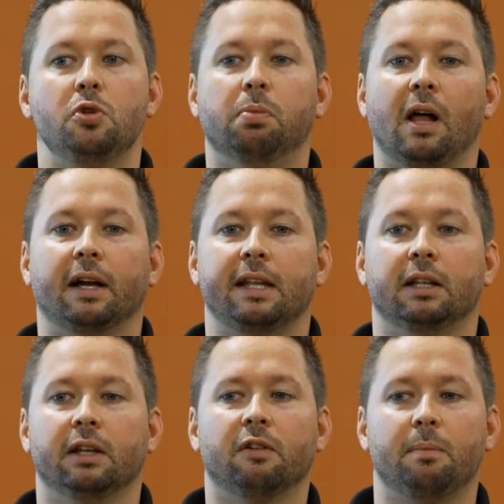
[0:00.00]
You block
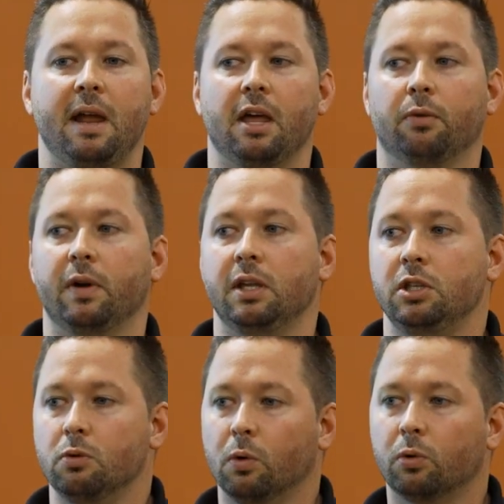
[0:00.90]
that liver pathway,
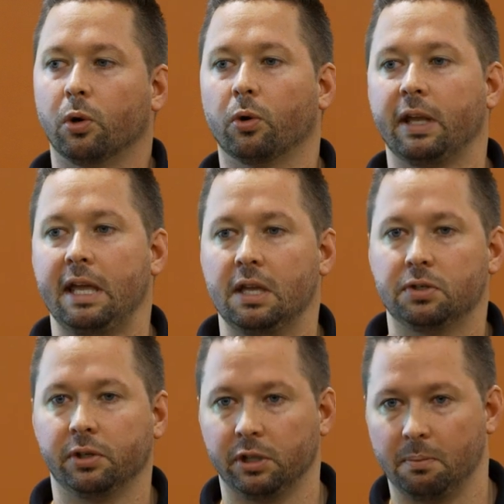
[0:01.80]
you will grow
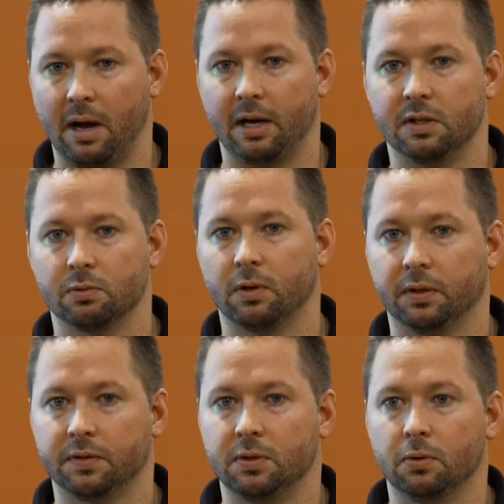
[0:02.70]
cancer in your body as
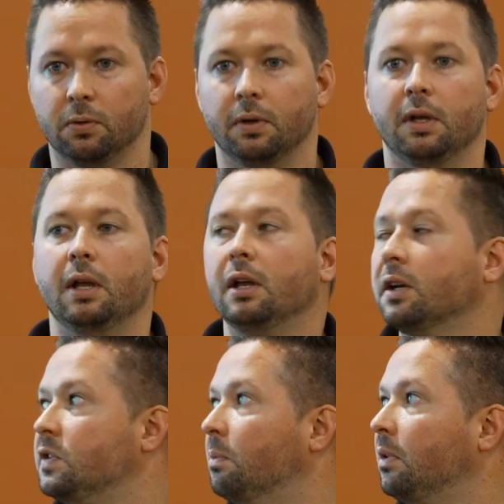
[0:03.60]
well too,
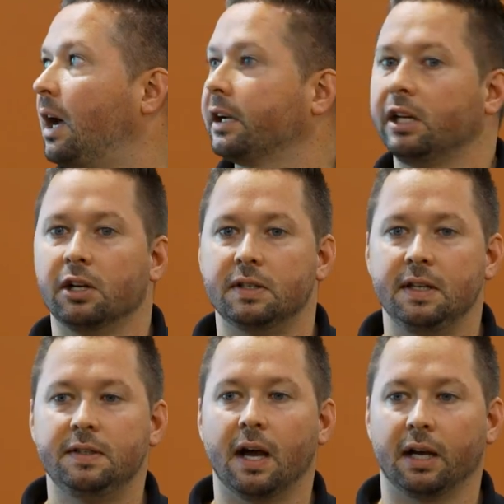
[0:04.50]
because you're blocking your
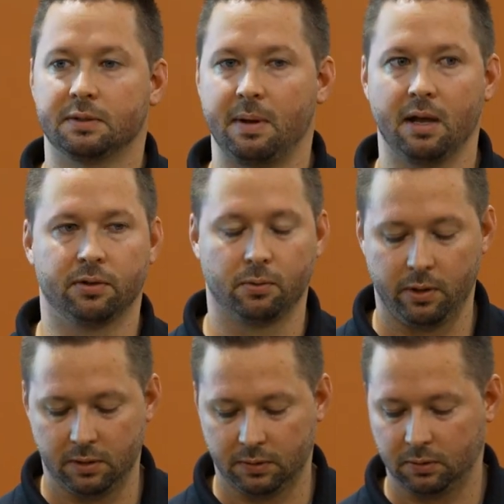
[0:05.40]
detox
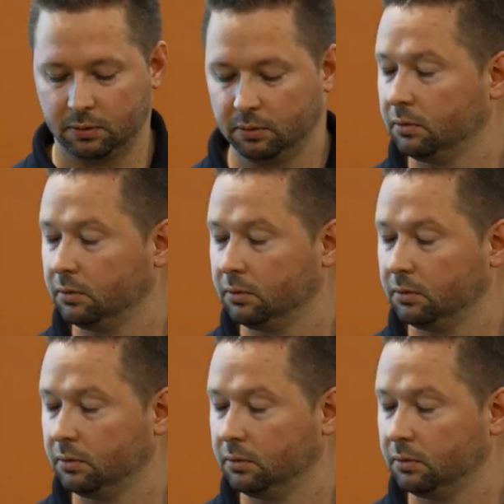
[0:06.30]
pathways.